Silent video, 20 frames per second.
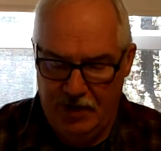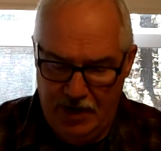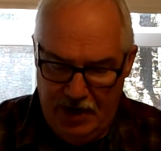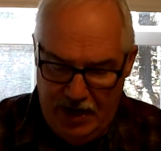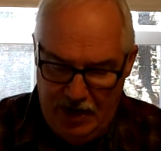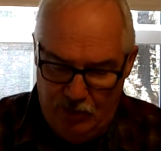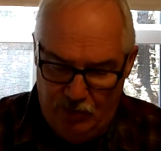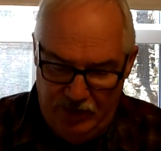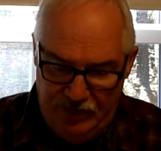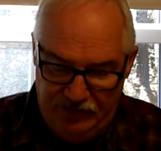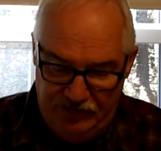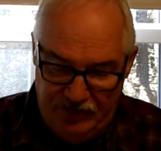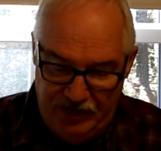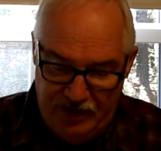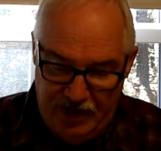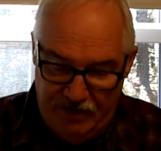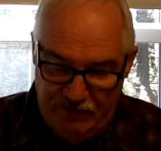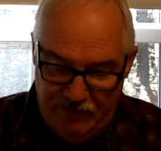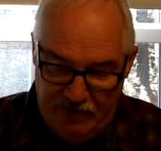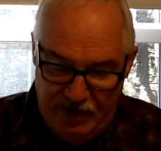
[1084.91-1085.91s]
And we see
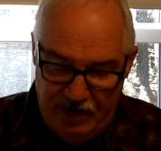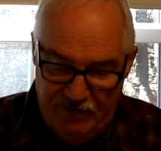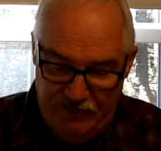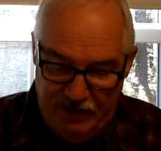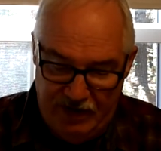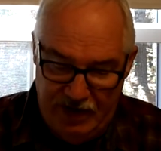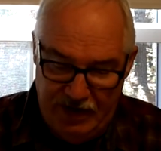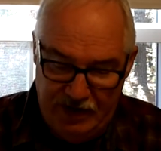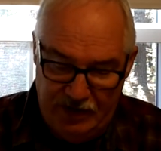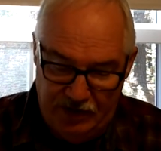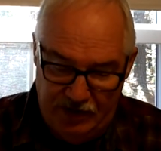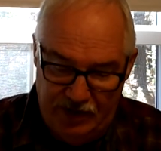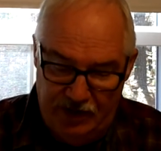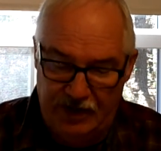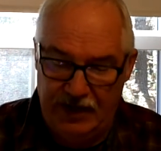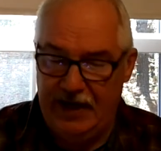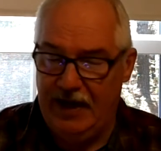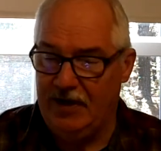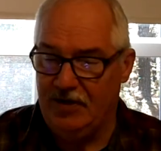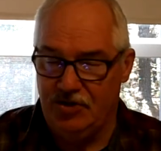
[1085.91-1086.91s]
that very, very
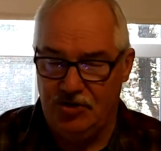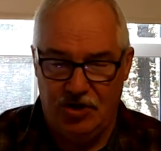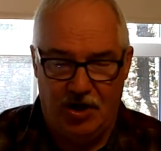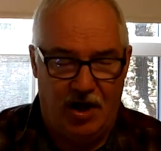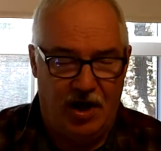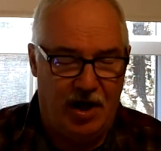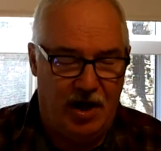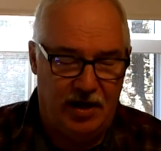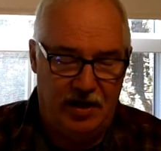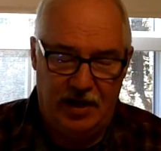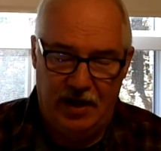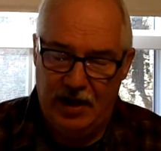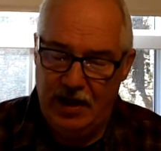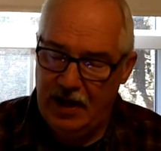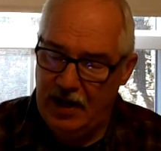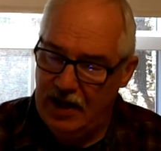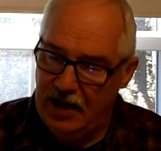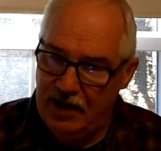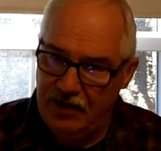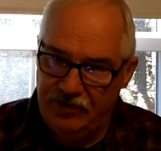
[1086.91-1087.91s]
clearly. And John
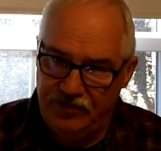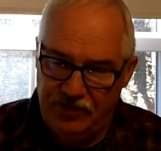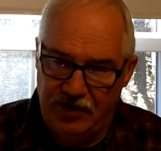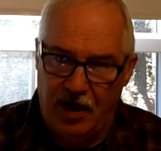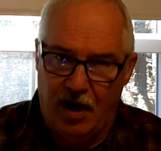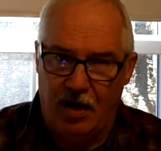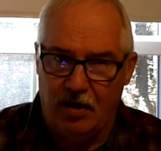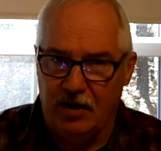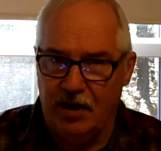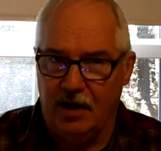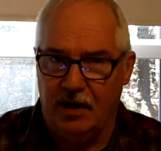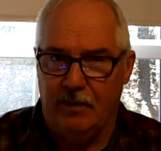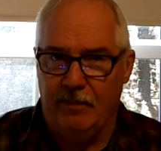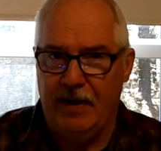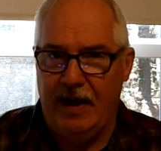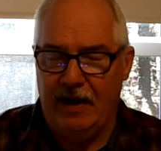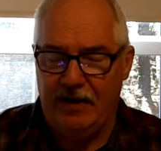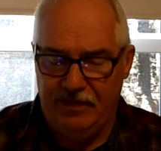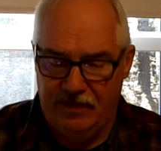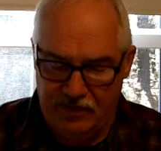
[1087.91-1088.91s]
is talking
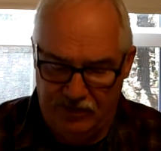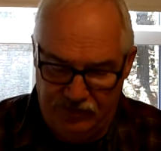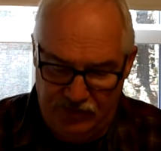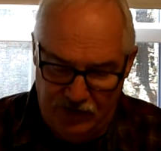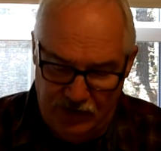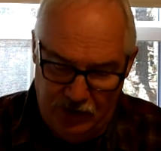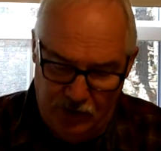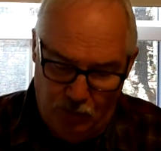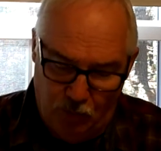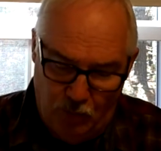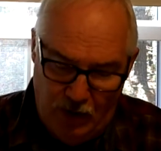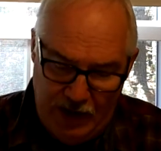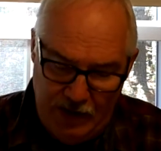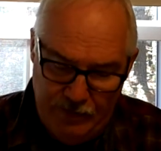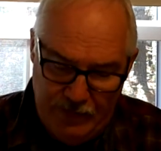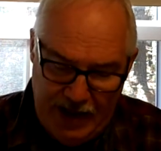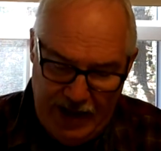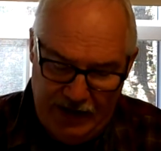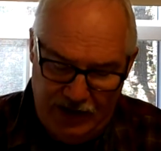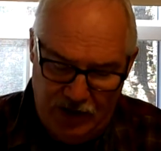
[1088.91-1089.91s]
about this here way
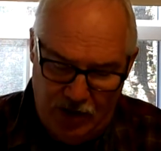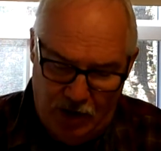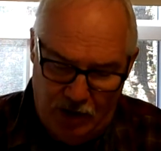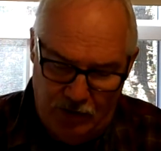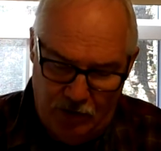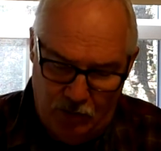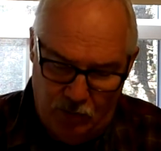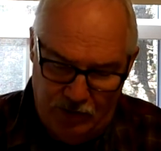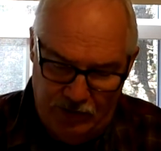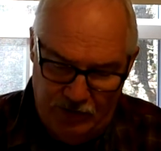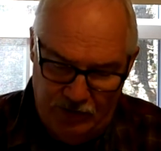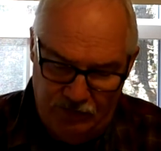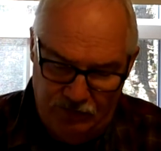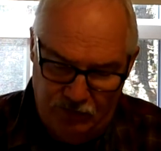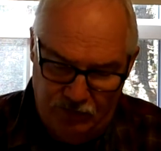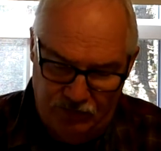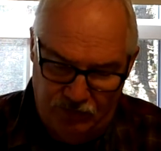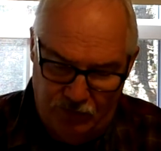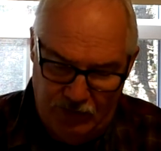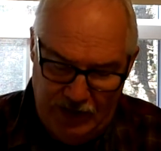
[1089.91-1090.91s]
back yonder when this
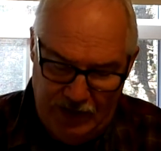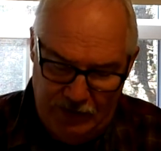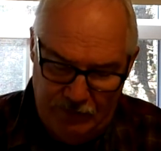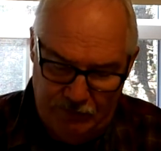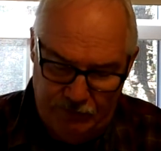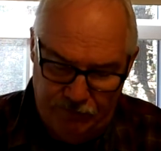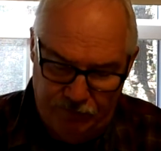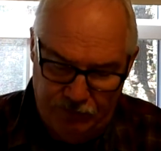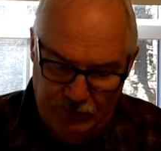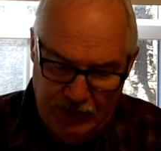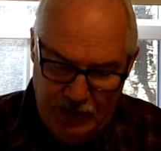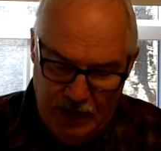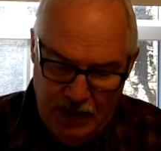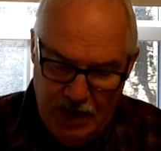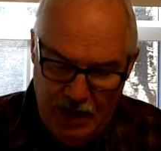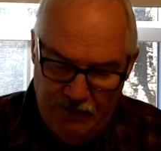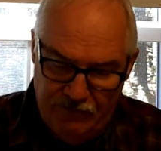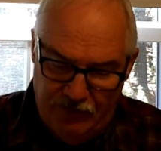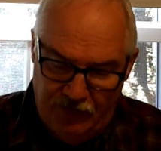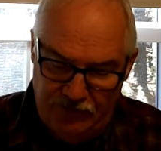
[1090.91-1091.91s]
was written.
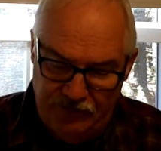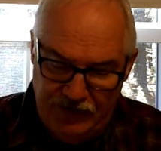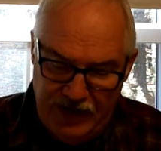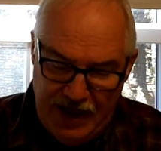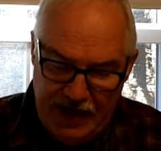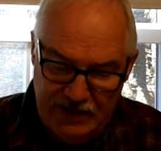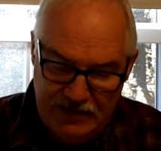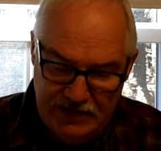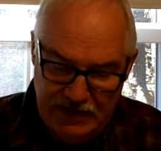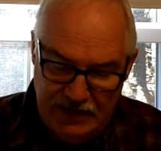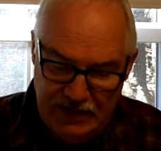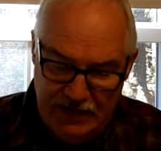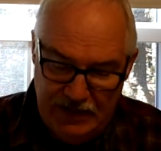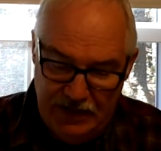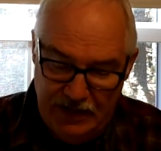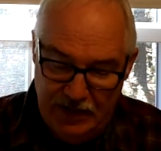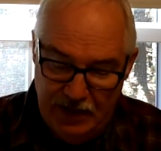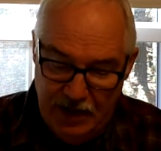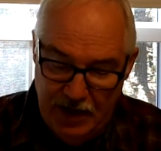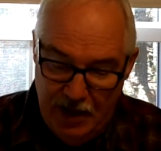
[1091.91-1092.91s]
Verse
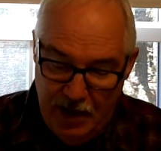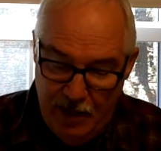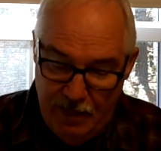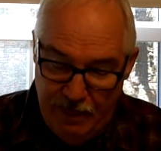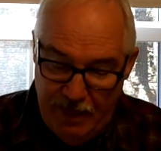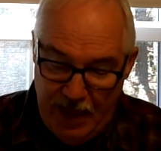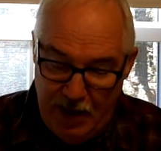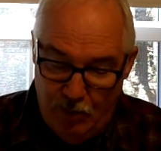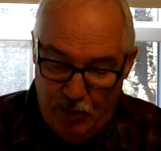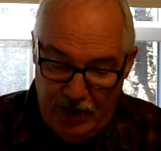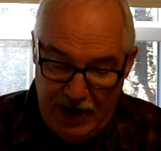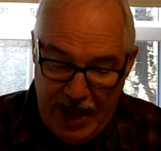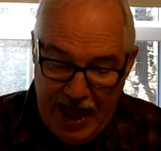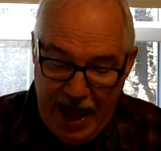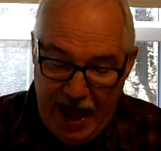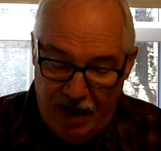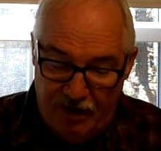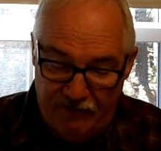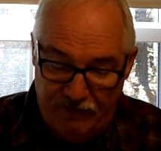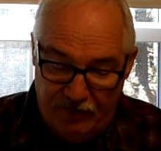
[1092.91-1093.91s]
19 They went
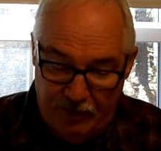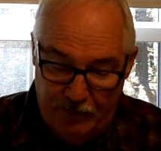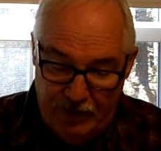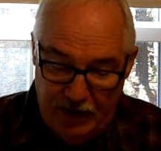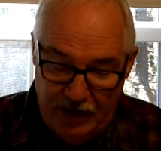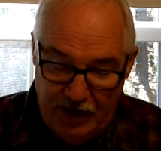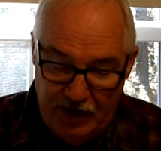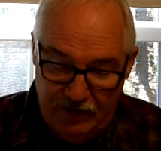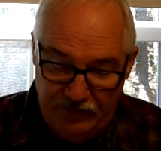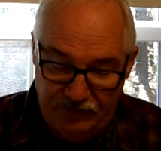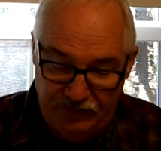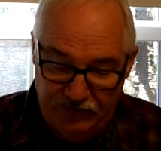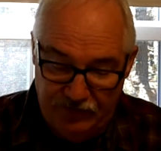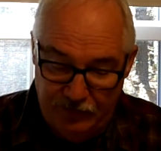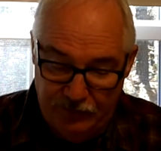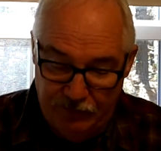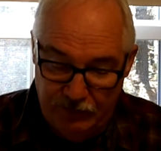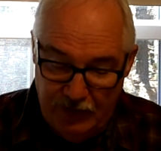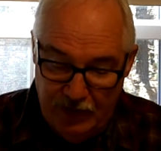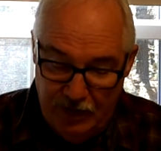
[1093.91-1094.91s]
out from us,
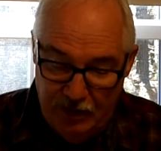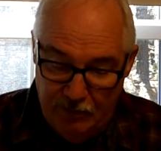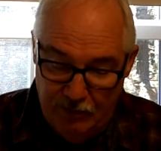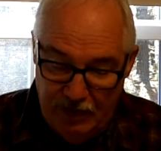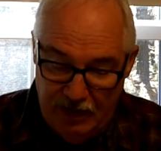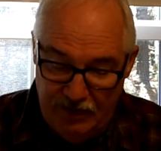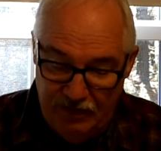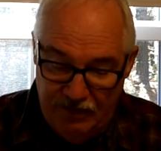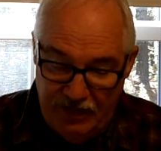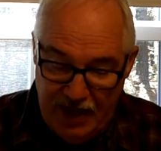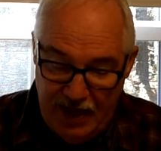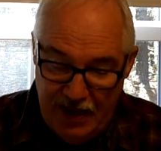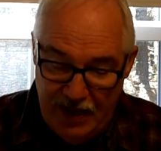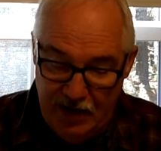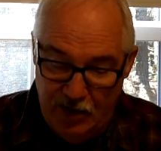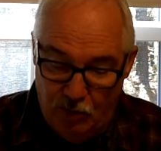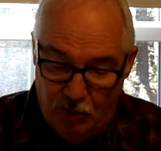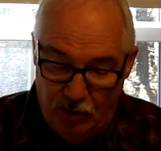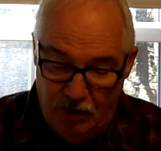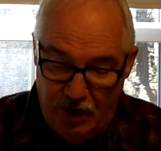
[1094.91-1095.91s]
but
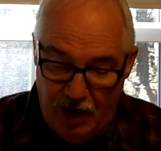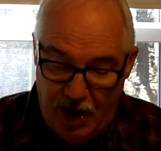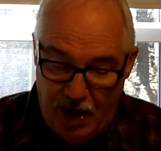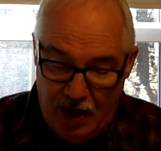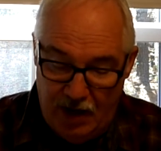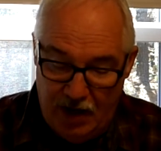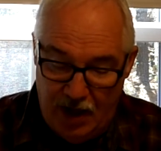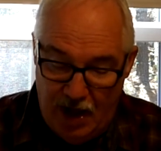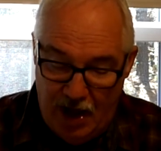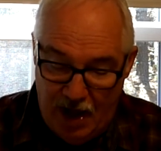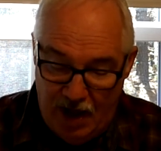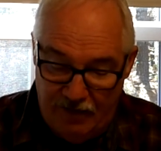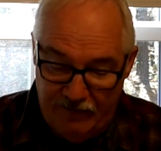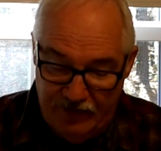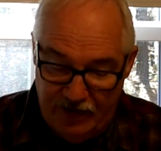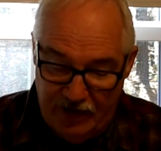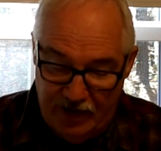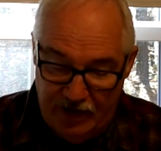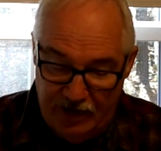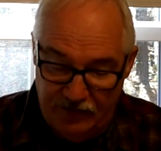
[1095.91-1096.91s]
they were not of
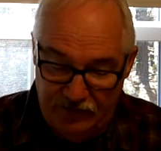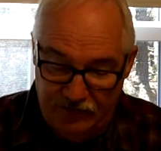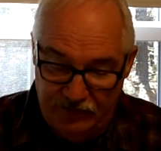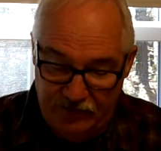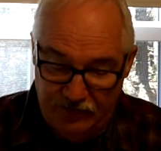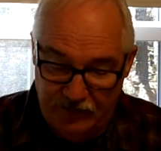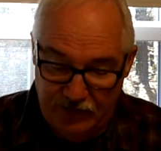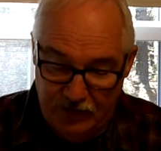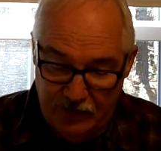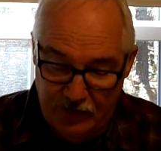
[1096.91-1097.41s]
us.